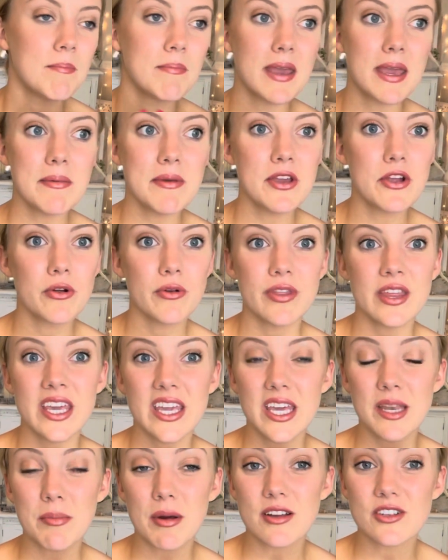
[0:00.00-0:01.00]
Maybe you're
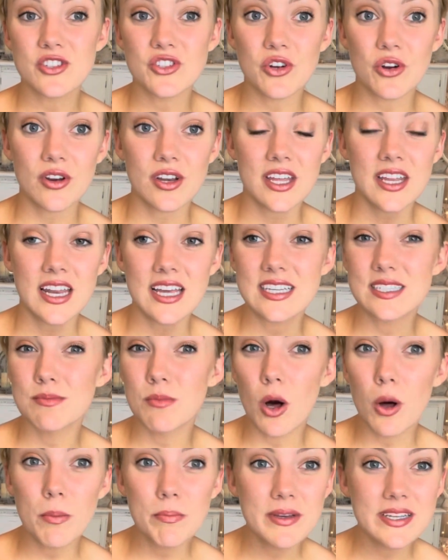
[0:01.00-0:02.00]
thinking about starting a
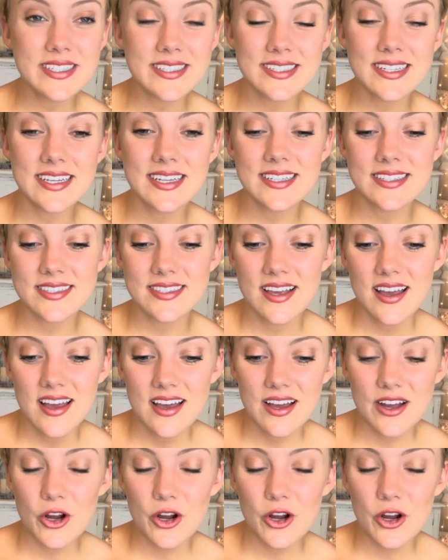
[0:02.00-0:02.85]
small business,